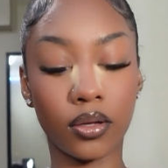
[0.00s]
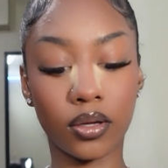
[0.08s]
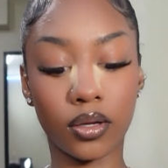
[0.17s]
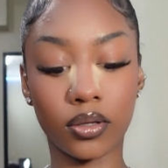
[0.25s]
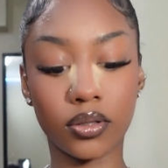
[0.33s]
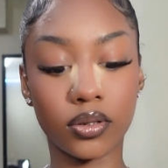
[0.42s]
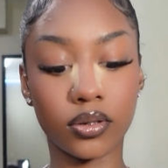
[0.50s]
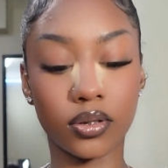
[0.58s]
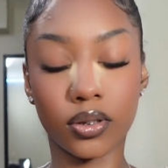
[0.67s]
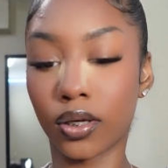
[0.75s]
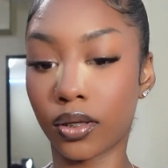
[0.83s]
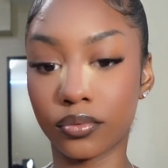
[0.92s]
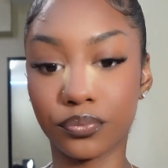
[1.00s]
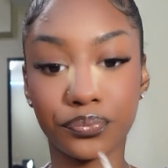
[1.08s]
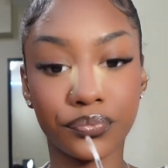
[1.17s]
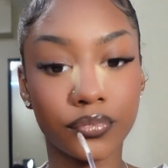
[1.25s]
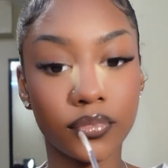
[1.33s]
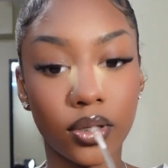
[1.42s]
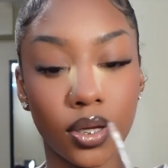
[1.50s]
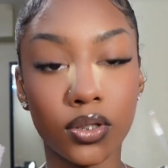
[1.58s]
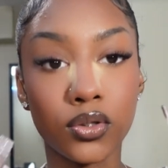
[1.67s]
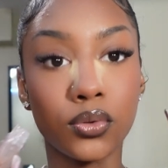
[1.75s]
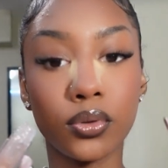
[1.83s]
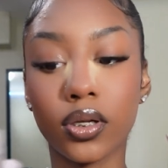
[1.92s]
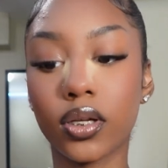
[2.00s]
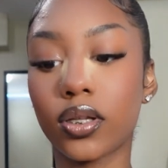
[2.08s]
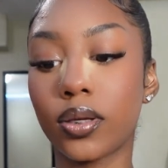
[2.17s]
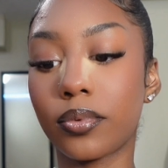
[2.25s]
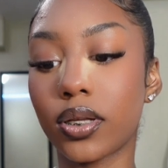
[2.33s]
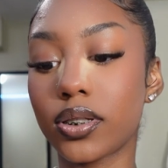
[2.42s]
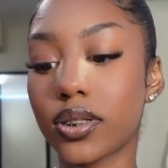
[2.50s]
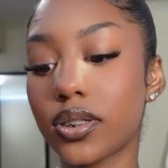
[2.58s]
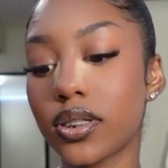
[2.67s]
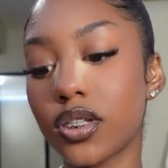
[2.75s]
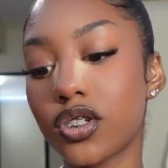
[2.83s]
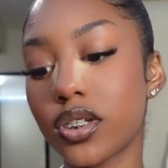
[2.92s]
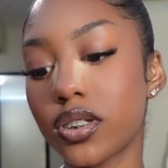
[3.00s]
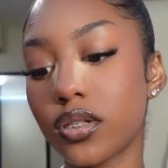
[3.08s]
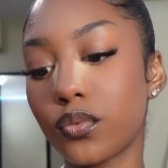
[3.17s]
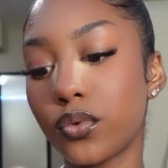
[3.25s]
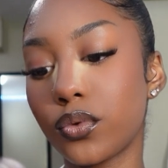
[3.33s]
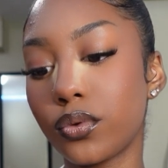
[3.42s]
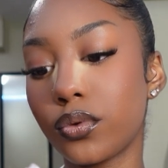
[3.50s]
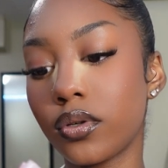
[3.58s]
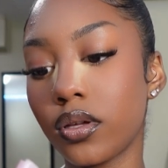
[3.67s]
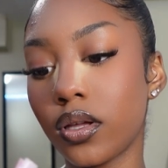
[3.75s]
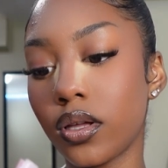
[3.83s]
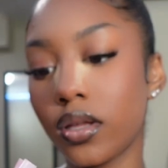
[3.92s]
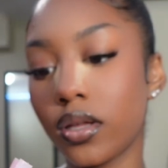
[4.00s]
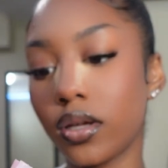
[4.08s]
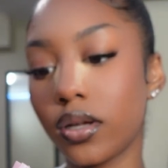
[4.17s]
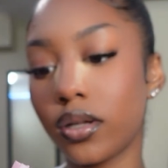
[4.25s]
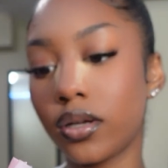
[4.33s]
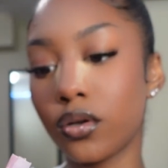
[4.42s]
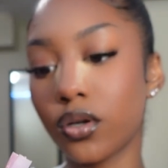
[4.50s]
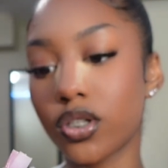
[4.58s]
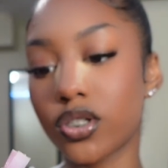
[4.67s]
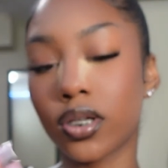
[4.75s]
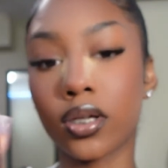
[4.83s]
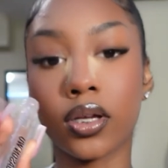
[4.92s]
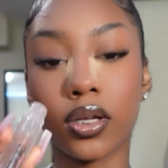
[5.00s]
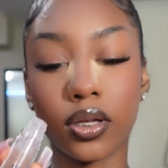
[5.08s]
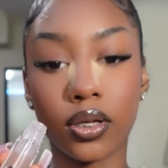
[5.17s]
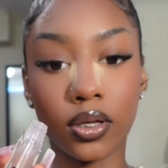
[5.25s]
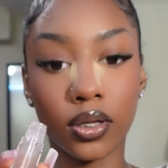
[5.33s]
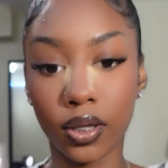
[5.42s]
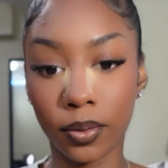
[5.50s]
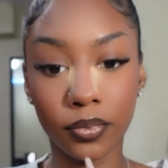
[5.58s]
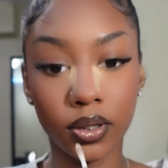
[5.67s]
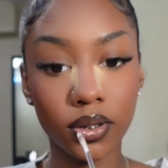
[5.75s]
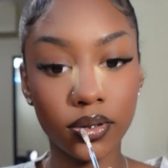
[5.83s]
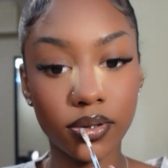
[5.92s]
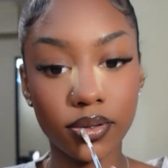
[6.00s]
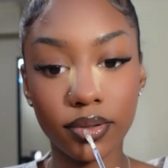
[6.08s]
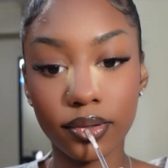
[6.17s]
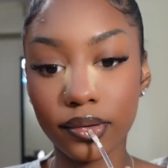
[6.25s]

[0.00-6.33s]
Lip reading: And yeah, I just do a lip gloss. This is the Jason Wu Nourishing Lip Gloss,